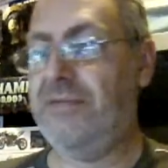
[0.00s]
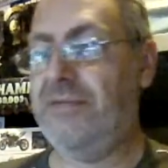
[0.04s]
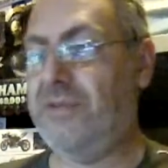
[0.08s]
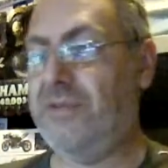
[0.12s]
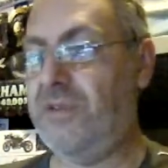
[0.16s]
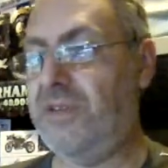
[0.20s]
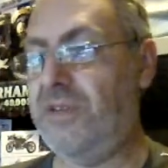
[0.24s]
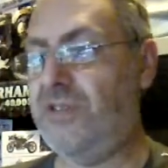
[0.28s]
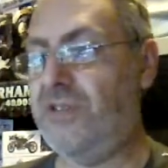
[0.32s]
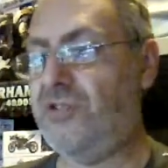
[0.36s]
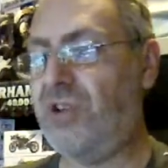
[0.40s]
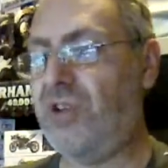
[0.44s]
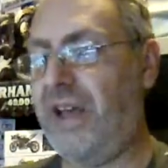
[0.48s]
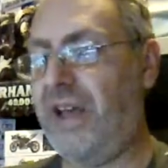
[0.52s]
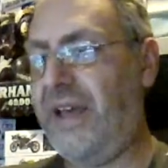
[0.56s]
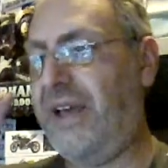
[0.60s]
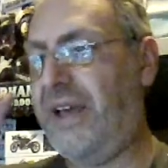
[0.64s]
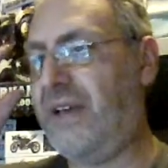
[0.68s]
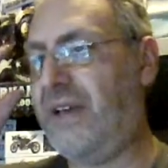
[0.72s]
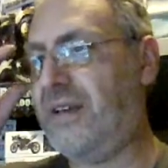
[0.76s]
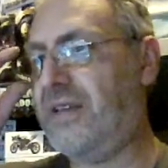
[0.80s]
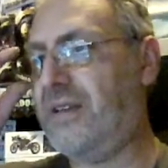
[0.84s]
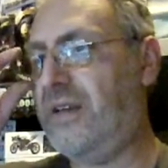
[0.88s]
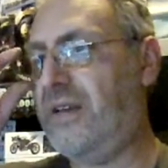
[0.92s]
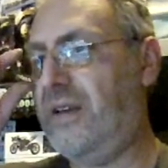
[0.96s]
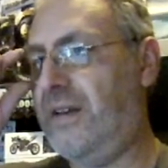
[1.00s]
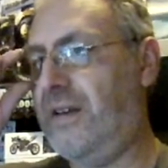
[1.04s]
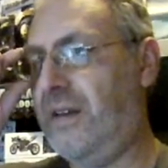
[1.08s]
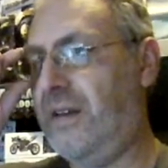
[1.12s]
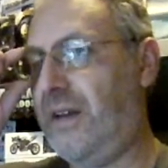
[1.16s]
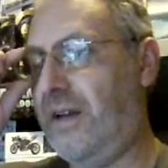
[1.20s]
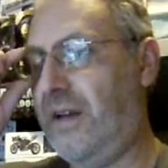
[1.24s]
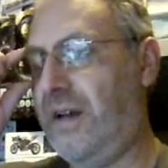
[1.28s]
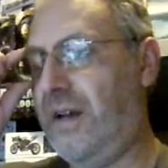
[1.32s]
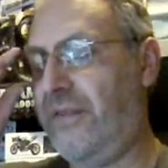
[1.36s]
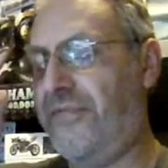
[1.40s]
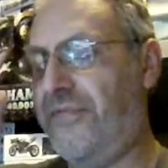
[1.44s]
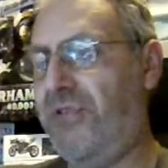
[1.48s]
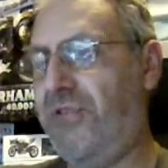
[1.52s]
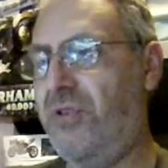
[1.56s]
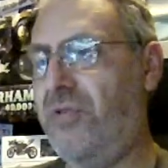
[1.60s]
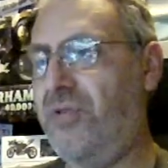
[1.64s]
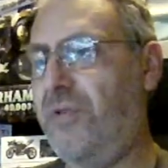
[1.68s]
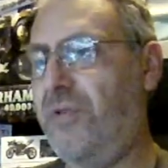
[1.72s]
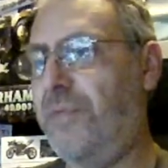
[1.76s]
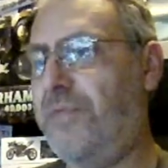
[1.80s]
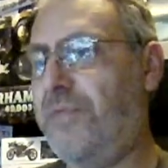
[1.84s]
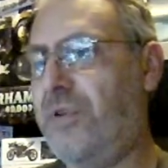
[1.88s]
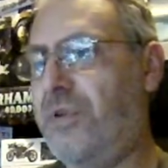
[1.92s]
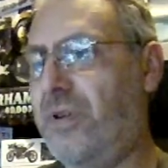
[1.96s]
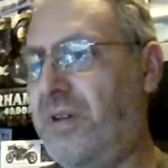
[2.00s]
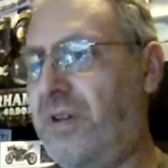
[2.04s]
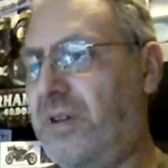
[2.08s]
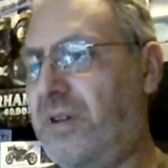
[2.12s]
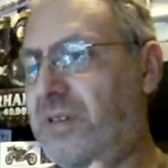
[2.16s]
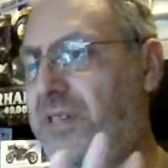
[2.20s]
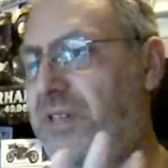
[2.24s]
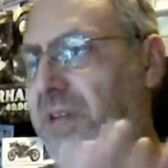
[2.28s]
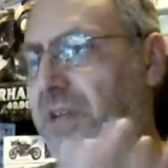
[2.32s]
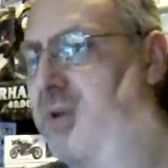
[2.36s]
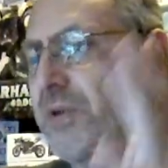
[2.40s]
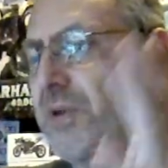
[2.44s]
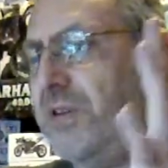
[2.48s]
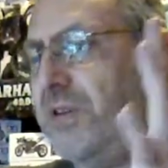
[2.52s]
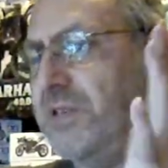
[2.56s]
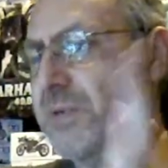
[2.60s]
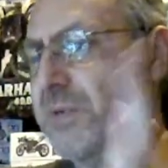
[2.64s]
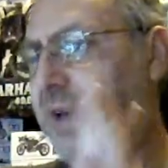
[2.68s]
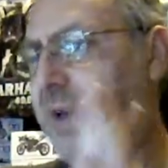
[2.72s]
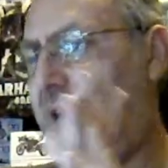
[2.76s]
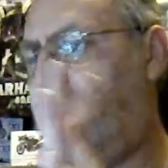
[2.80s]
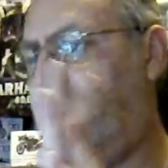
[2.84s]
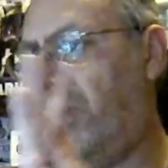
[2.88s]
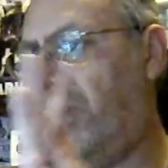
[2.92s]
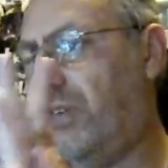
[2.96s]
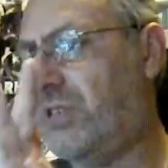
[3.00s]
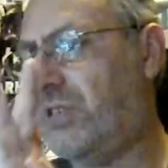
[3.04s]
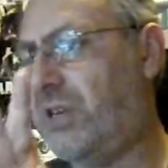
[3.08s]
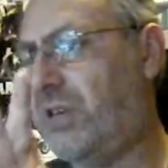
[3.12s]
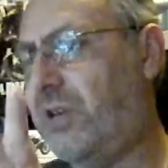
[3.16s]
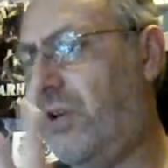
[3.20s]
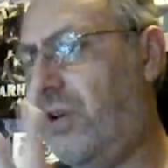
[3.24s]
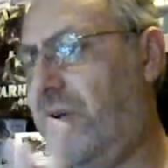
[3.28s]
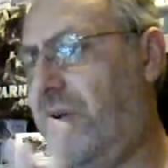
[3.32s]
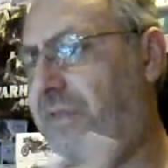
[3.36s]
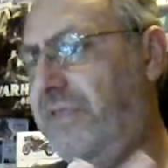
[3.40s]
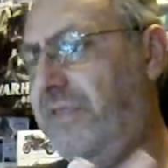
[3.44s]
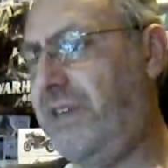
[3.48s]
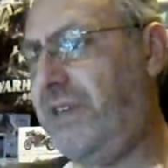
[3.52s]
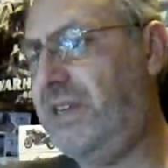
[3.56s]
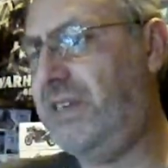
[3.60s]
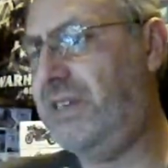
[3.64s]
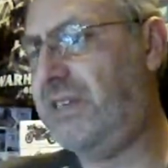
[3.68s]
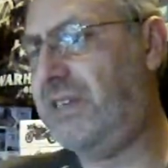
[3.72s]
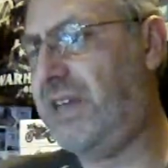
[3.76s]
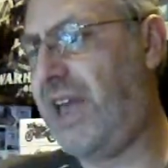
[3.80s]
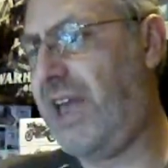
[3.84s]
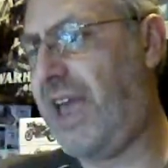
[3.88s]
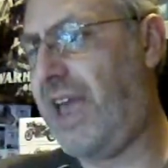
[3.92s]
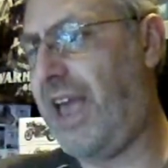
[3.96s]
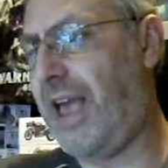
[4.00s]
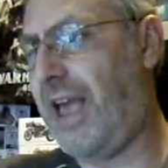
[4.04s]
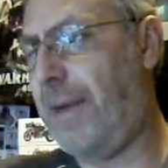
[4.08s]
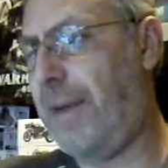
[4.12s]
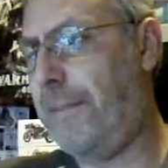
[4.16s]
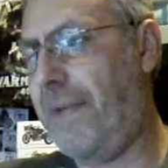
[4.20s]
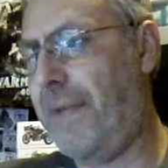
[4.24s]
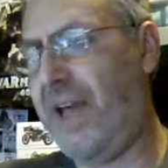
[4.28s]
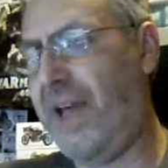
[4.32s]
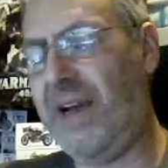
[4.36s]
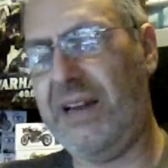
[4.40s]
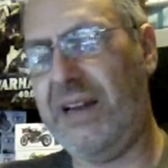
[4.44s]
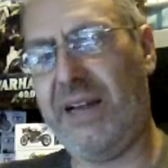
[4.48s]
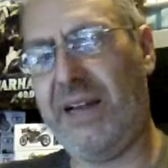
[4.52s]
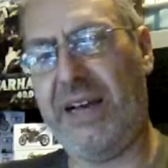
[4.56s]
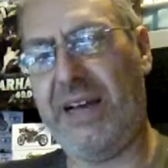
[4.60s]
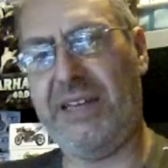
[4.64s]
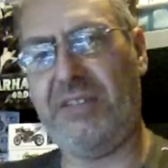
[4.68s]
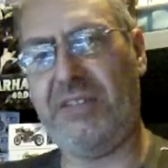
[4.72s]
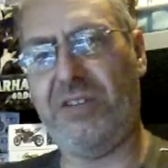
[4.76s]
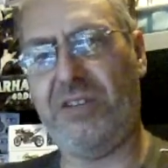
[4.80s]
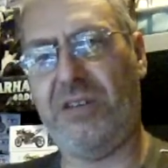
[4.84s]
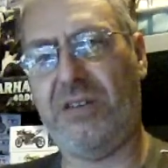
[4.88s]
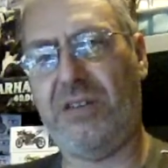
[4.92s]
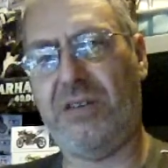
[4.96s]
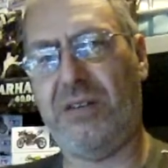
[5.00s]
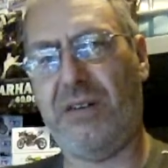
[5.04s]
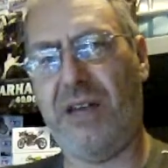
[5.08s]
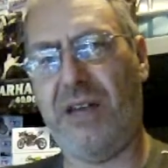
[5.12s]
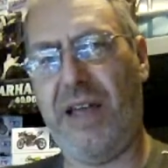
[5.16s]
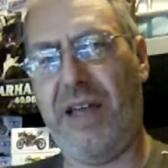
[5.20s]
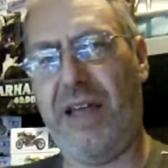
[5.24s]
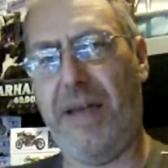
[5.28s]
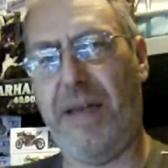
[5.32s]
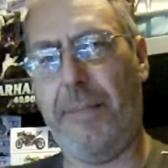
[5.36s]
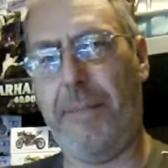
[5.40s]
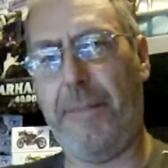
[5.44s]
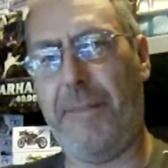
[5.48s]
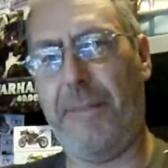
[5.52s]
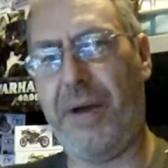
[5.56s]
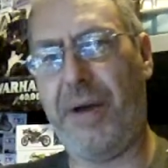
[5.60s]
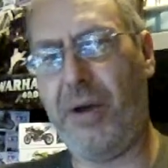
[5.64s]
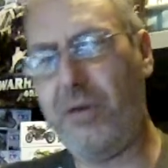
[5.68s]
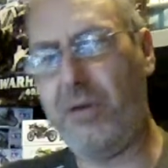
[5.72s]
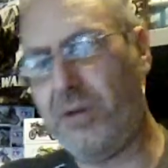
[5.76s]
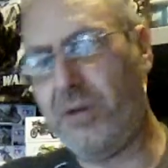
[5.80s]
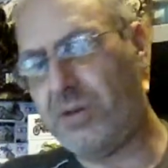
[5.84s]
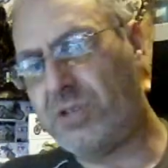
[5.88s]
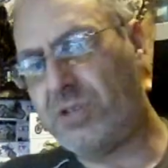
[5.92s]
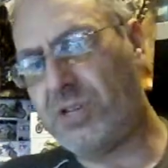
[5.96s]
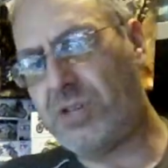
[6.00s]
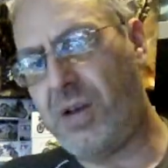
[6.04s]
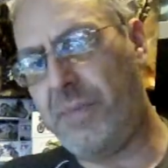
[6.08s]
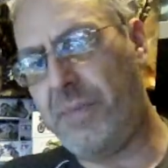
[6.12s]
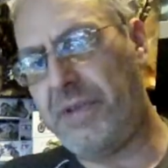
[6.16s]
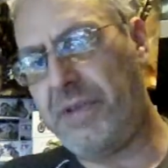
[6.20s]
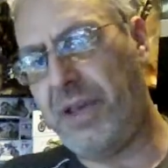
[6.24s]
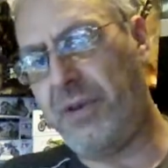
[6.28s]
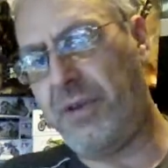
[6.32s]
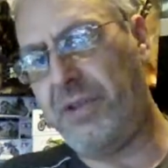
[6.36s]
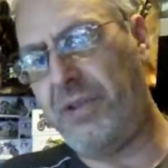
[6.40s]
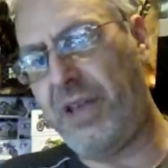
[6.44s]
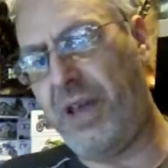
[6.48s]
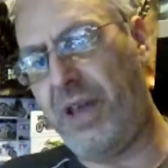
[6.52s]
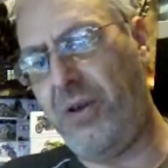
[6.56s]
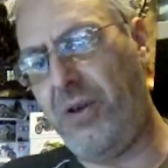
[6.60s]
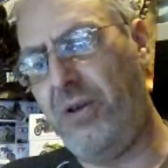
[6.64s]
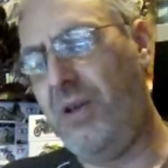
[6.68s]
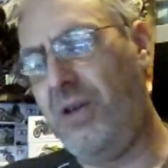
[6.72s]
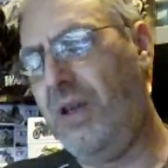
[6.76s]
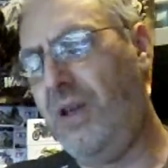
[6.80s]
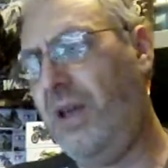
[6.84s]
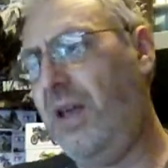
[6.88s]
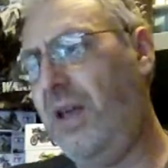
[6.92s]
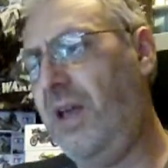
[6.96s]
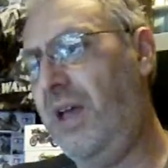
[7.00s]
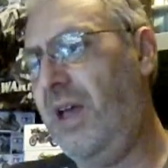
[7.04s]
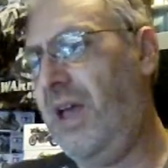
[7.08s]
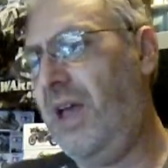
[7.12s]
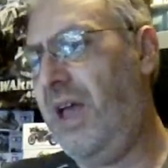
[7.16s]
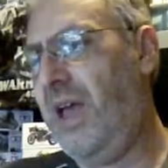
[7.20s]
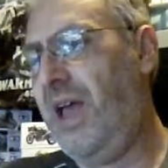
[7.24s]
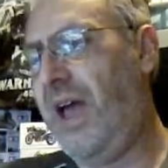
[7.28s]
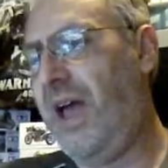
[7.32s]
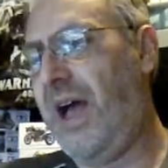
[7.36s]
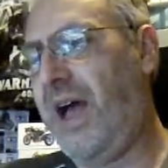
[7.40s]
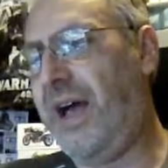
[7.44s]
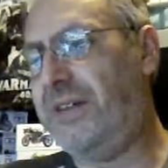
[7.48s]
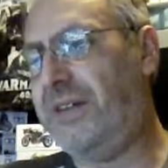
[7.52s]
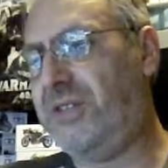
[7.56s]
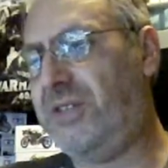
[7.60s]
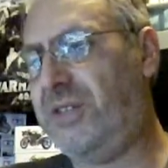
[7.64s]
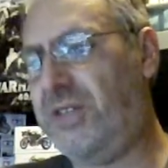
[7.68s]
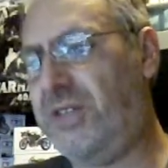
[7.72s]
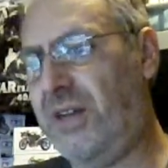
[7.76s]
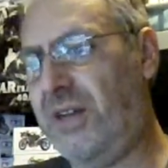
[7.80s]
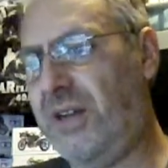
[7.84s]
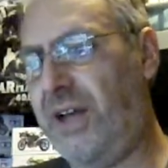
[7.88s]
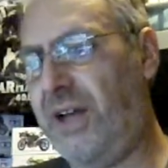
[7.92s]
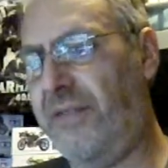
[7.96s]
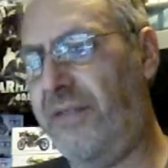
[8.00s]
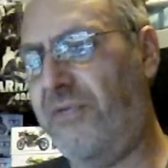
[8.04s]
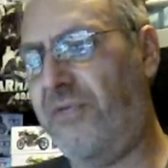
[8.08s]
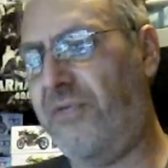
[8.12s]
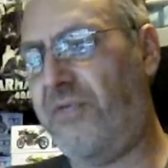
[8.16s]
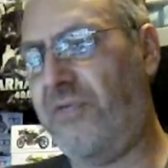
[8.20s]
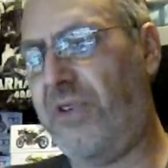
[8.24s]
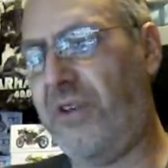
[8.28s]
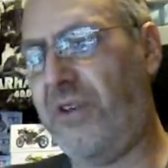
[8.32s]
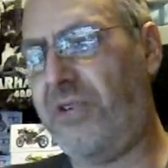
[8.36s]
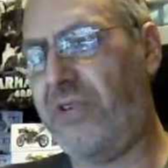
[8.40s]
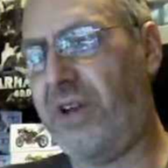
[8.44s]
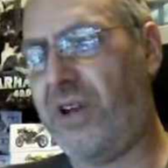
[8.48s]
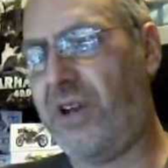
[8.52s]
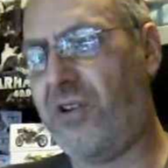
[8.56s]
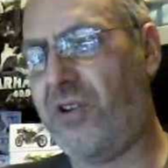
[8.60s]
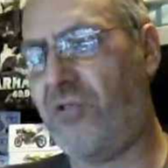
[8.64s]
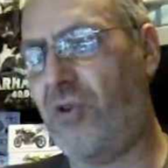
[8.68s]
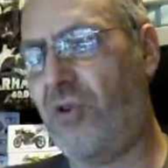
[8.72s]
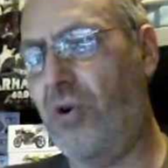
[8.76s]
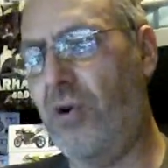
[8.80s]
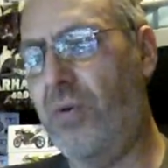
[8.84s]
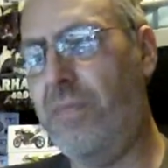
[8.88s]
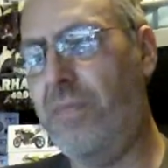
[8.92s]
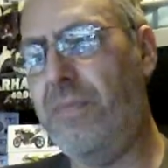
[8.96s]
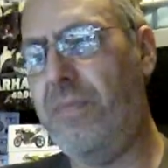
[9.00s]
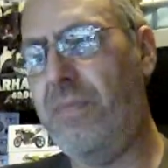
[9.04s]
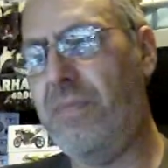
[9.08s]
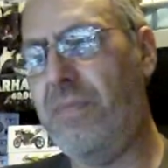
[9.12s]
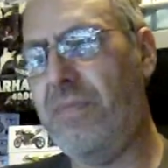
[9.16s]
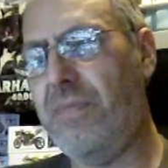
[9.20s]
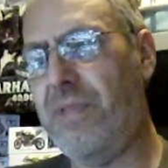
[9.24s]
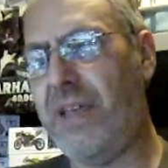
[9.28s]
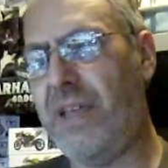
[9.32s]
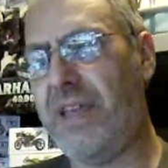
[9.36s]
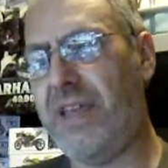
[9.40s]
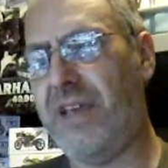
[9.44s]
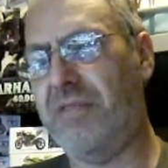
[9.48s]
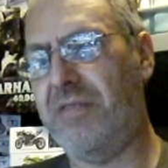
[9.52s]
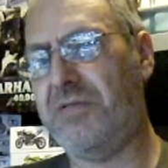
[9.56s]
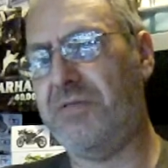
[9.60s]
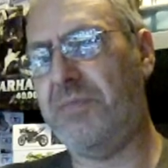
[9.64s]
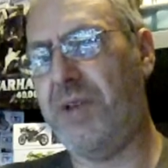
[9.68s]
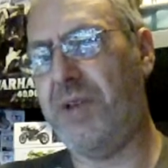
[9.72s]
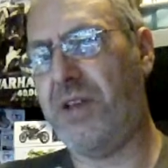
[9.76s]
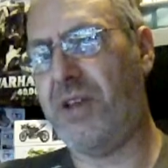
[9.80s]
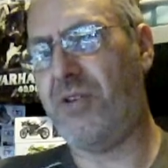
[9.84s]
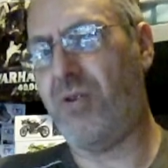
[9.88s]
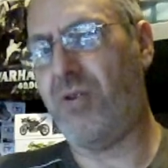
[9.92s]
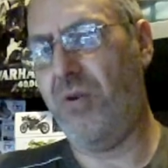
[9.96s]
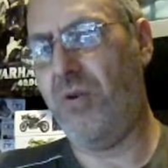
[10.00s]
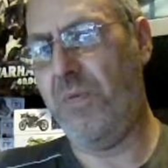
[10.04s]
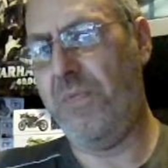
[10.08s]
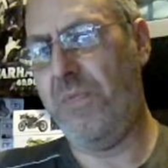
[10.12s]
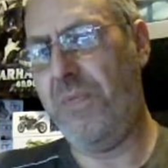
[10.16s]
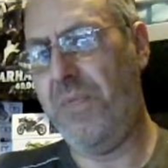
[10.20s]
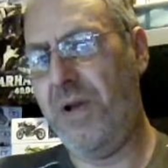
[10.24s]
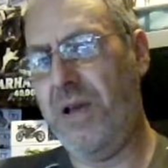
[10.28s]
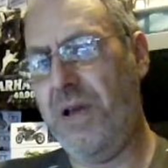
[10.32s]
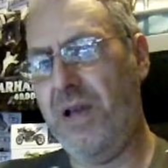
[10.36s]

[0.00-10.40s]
going to try a few new products out as well. There's a lot of these metallizer powders coming out now. I still haven't found a chrome that gives me chrome.